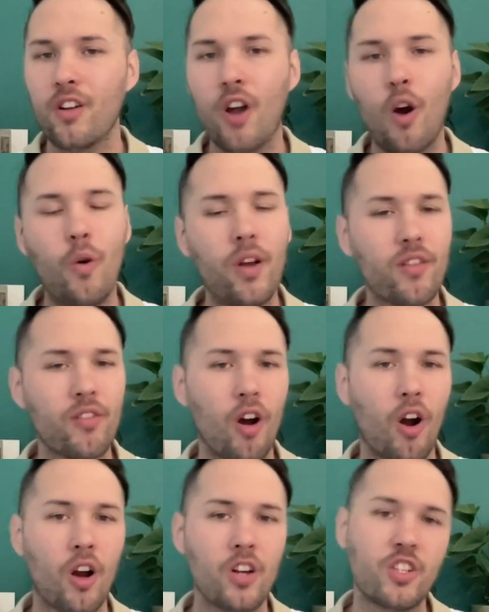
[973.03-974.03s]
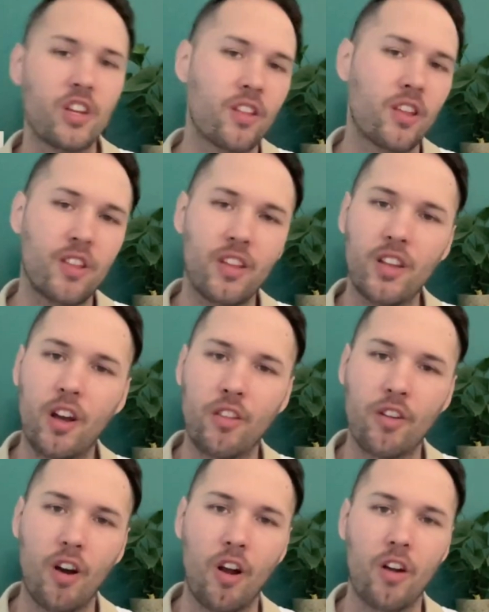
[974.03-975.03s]
know his heart just as he
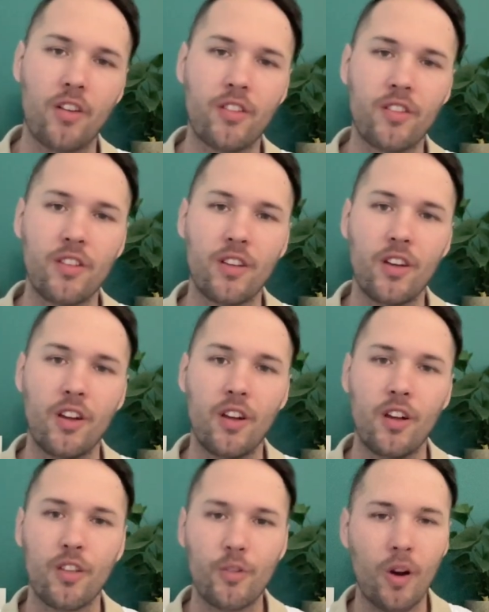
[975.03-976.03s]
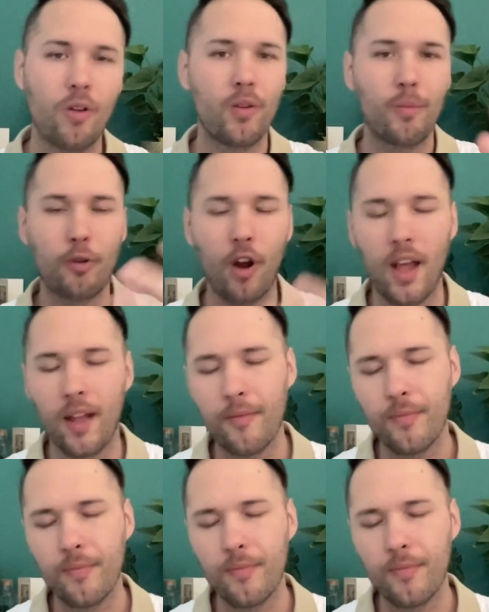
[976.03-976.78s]
does ours. So why don't we pray?